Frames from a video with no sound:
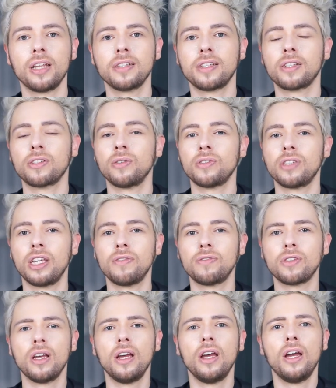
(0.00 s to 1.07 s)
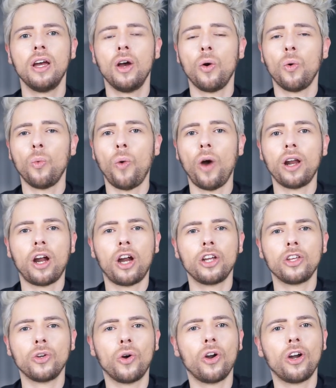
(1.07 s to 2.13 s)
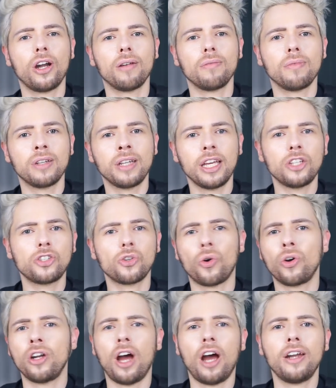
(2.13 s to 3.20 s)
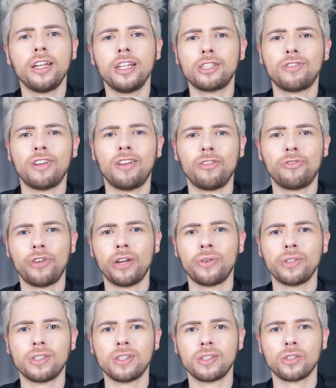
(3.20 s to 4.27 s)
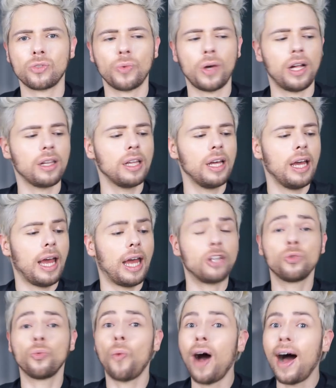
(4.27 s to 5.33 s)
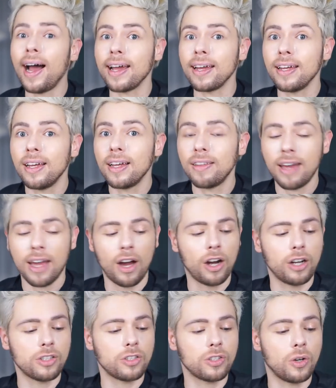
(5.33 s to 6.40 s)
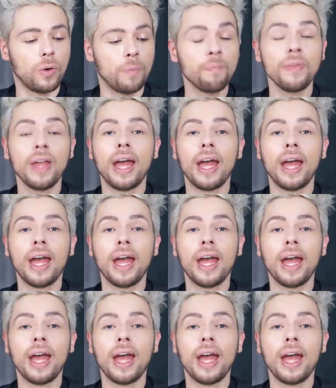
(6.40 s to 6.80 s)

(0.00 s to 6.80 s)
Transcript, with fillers: Les Exclusives. What are your niche or non-niche favorite fragrances as well, and why they are so.